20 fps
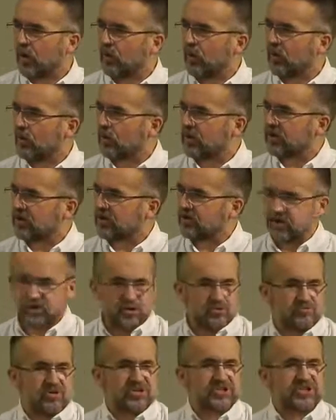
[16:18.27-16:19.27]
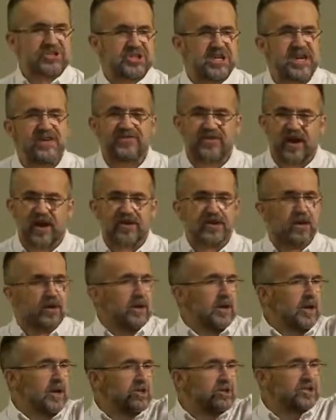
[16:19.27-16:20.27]
Well, what do? You don't receive it.
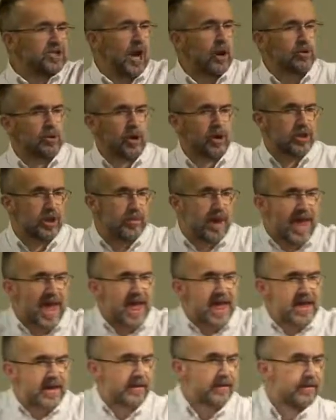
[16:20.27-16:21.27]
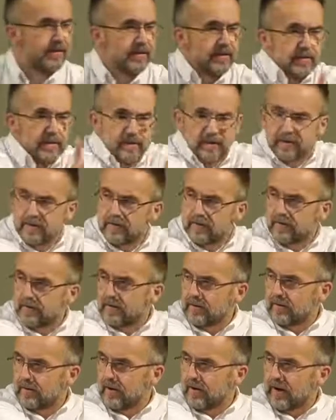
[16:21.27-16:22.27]
You shout on them, hey,
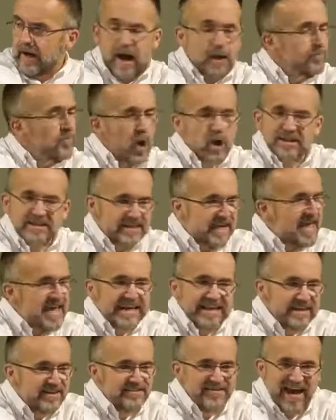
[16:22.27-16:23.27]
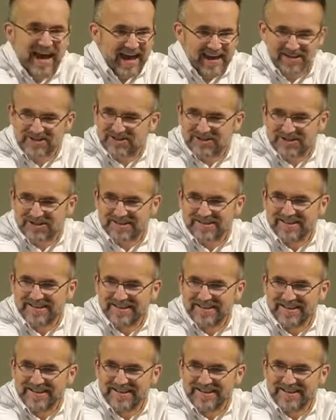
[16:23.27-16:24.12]
I'm not taking this,